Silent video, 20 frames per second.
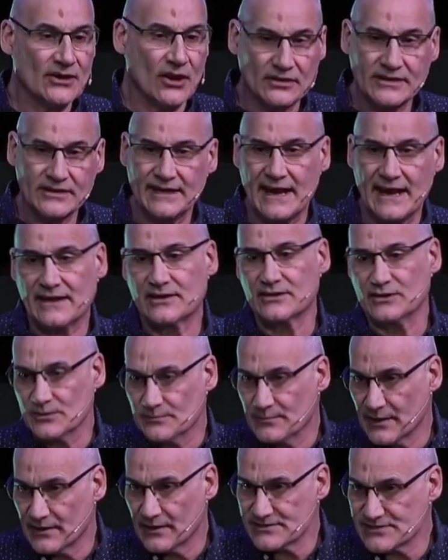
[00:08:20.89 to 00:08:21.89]
connect group
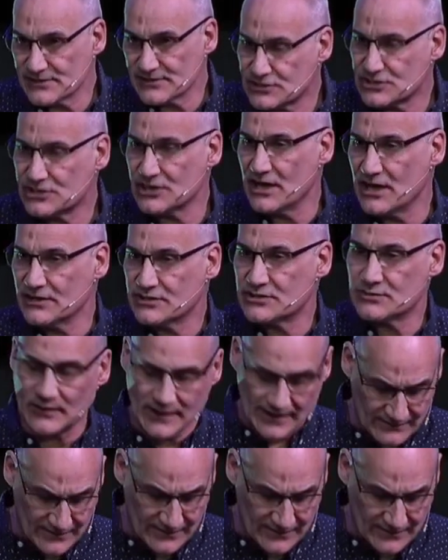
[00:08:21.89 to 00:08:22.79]
or as a church, whatever.